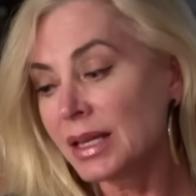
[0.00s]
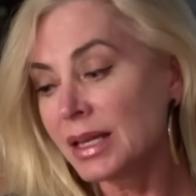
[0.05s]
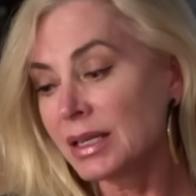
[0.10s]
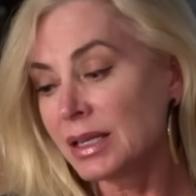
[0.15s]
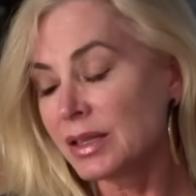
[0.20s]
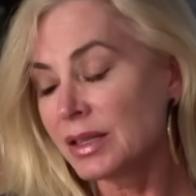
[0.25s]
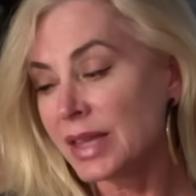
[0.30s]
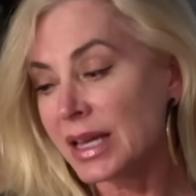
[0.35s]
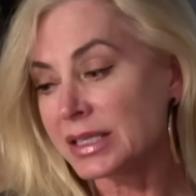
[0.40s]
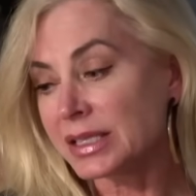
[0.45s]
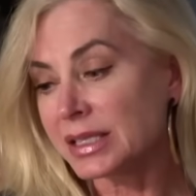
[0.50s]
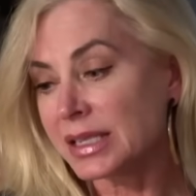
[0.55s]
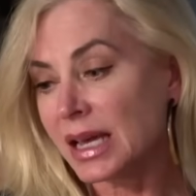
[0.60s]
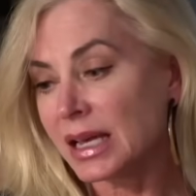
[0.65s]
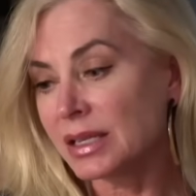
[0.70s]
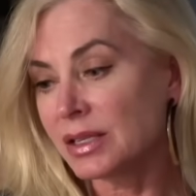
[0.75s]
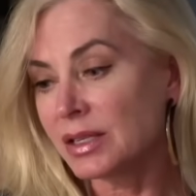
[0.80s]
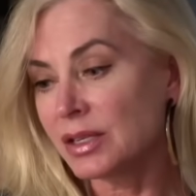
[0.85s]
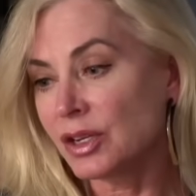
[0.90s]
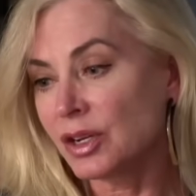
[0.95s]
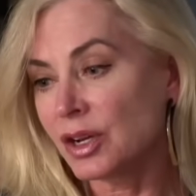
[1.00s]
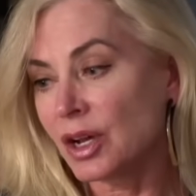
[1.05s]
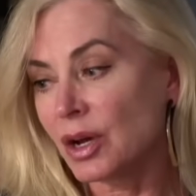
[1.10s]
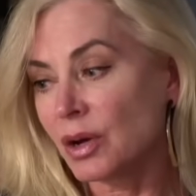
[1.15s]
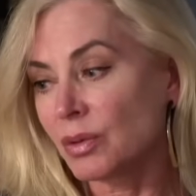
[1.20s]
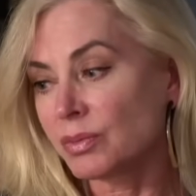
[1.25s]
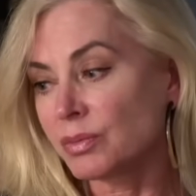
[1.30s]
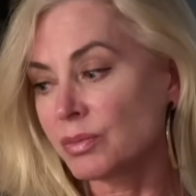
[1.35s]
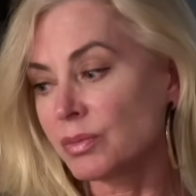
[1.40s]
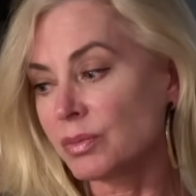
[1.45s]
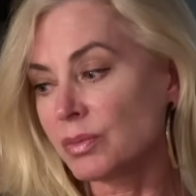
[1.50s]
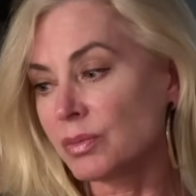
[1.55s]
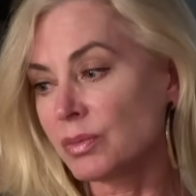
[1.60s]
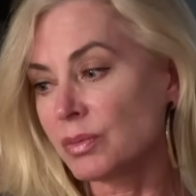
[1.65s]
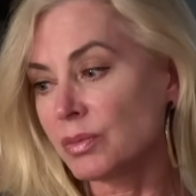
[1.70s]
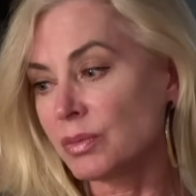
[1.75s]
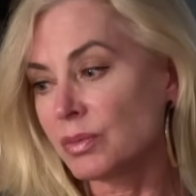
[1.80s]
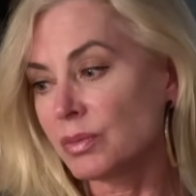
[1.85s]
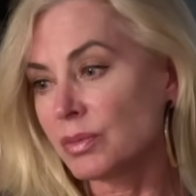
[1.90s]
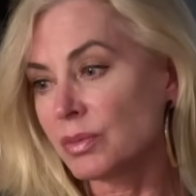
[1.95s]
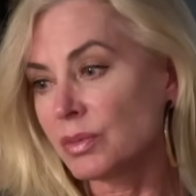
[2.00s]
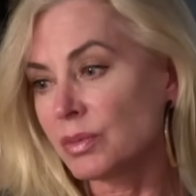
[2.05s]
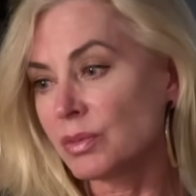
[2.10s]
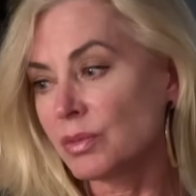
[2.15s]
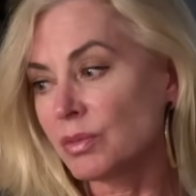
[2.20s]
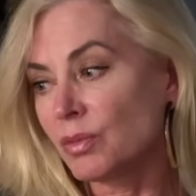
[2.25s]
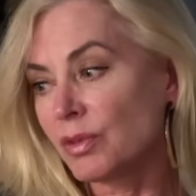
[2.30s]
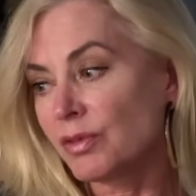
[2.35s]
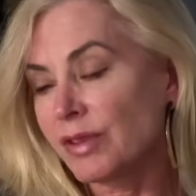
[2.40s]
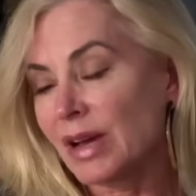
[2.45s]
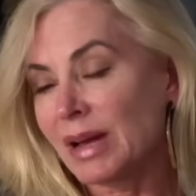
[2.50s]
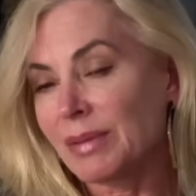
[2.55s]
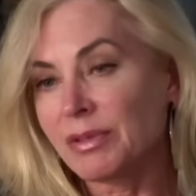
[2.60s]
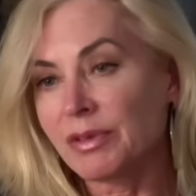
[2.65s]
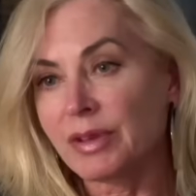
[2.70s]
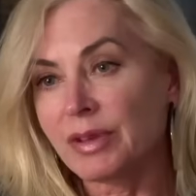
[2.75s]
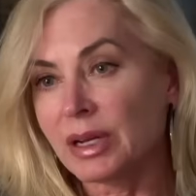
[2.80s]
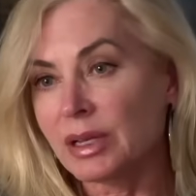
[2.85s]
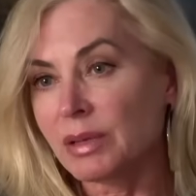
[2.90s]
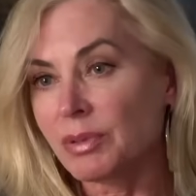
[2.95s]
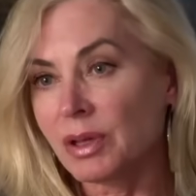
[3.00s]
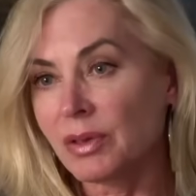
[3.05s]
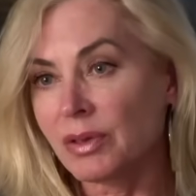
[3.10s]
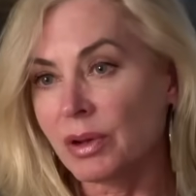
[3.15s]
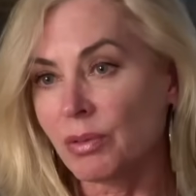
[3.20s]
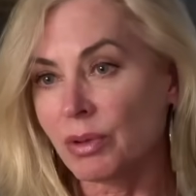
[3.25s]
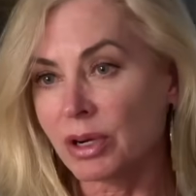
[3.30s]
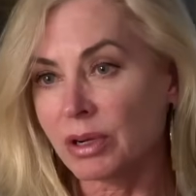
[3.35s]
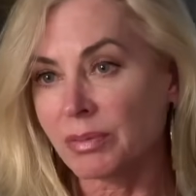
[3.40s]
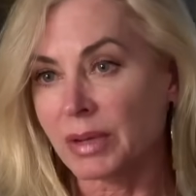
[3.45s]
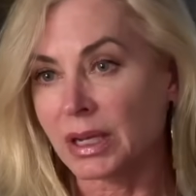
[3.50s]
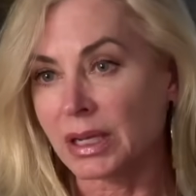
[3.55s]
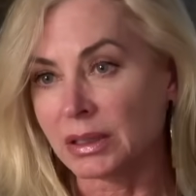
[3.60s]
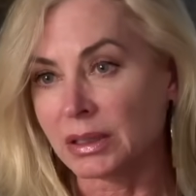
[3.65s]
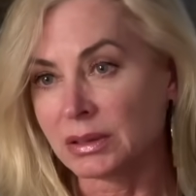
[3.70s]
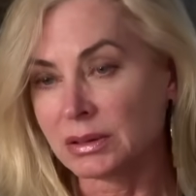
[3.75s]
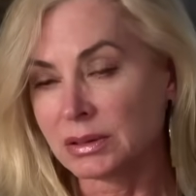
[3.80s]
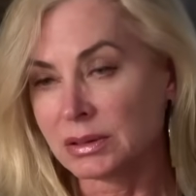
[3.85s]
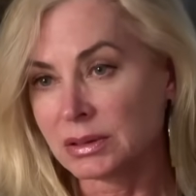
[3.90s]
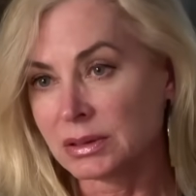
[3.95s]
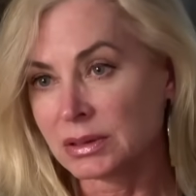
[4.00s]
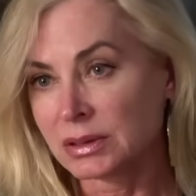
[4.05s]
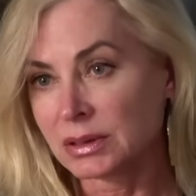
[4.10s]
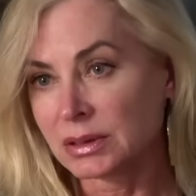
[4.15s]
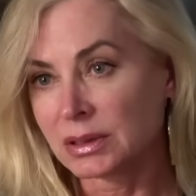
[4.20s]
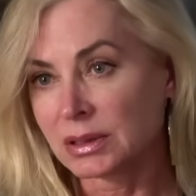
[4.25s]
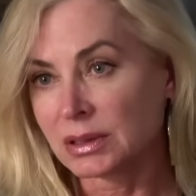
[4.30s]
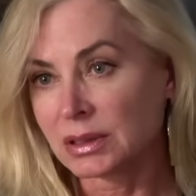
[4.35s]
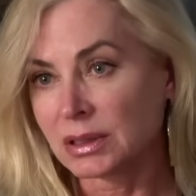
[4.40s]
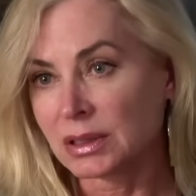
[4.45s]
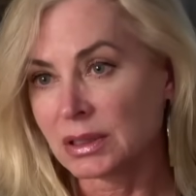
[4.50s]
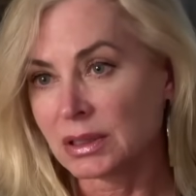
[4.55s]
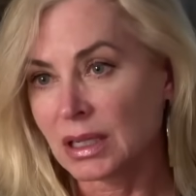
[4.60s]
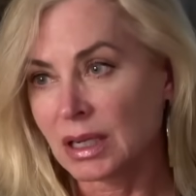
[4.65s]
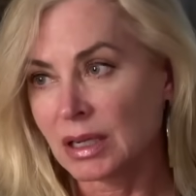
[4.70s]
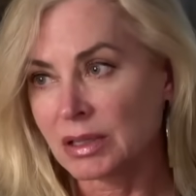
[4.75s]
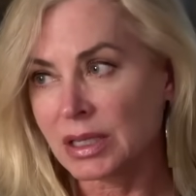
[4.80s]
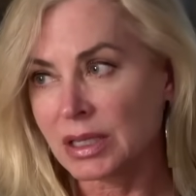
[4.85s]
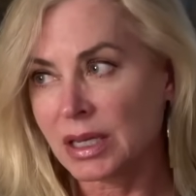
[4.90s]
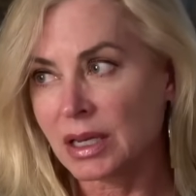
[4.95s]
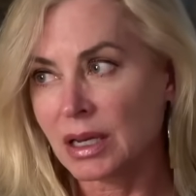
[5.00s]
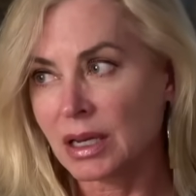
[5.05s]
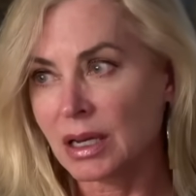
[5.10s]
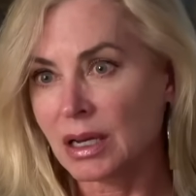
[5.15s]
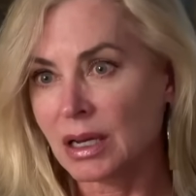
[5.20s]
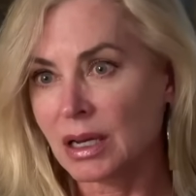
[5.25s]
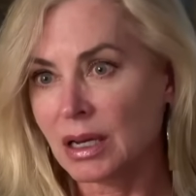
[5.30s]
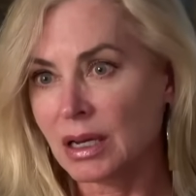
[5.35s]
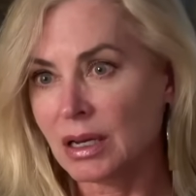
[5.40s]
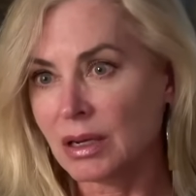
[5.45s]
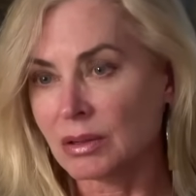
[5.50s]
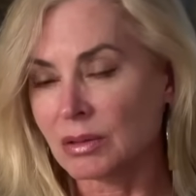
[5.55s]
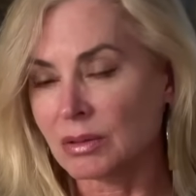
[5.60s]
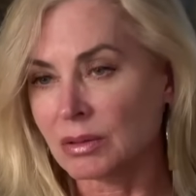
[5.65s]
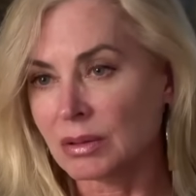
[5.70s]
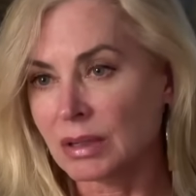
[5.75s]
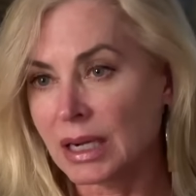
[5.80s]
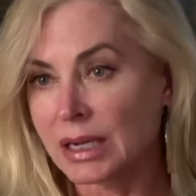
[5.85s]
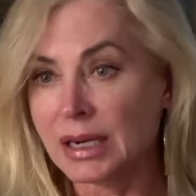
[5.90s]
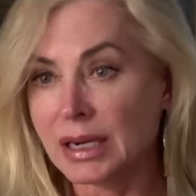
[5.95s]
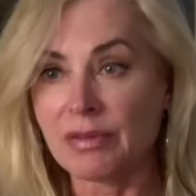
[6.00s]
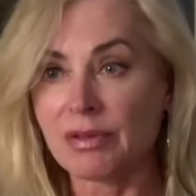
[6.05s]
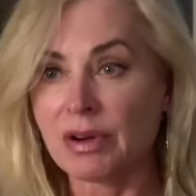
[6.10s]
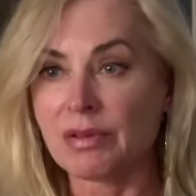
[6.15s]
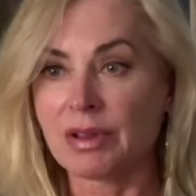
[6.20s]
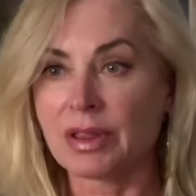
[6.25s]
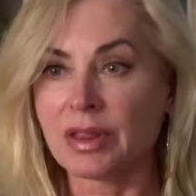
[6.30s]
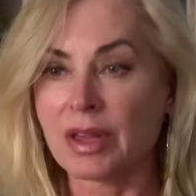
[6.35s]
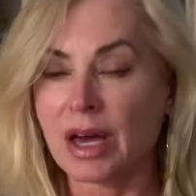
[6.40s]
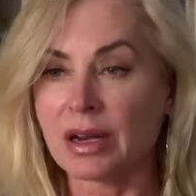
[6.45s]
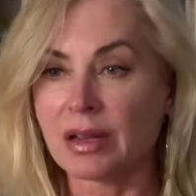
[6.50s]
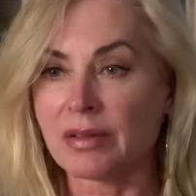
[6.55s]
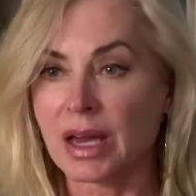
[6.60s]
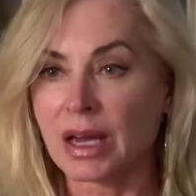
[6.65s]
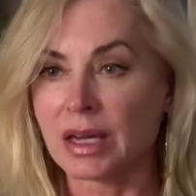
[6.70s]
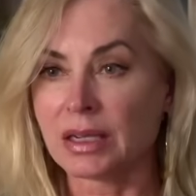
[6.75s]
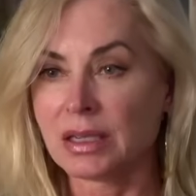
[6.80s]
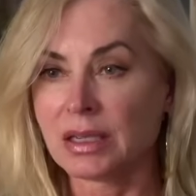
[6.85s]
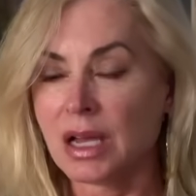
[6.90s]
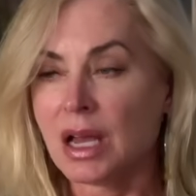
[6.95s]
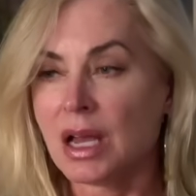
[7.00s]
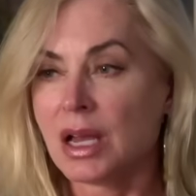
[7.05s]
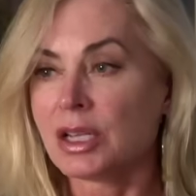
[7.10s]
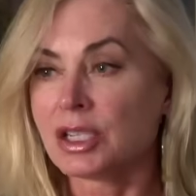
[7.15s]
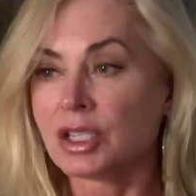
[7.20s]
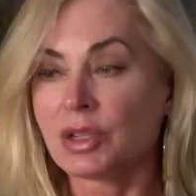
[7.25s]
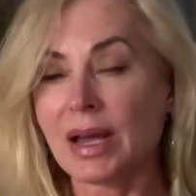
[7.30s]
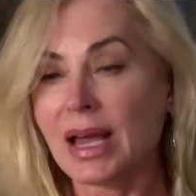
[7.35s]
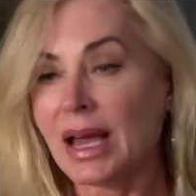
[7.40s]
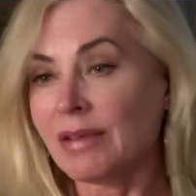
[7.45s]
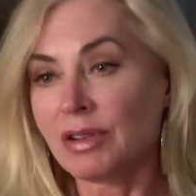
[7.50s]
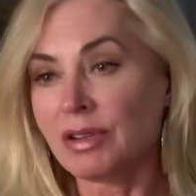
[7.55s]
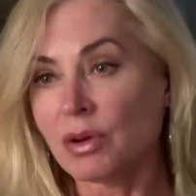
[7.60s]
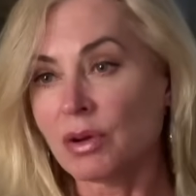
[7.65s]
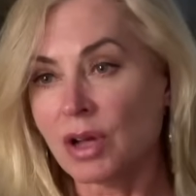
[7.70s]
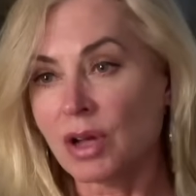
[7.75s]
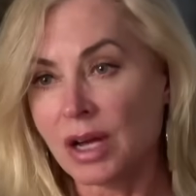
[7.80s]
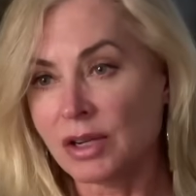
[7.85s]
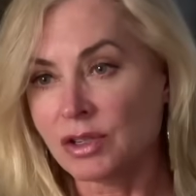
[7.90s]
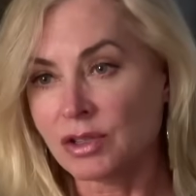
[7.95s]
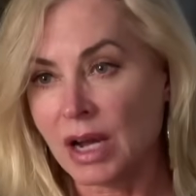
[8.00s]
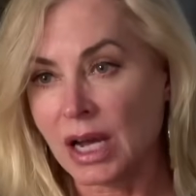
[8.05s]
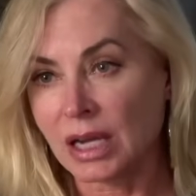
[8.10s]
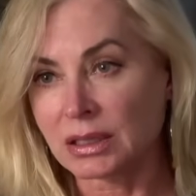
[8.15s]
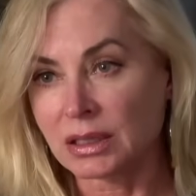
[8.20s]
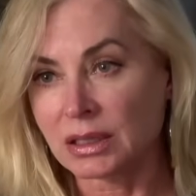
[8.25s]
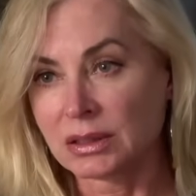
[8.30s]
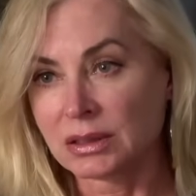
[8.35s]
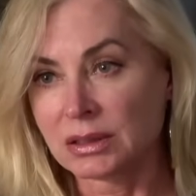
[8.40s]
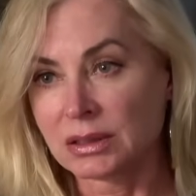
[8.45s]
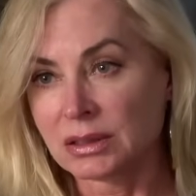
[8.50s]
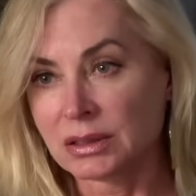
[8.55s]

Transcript: then they said, if I'm available, they'll work me. I was like, oh, I never even thought of that. So I have no contract.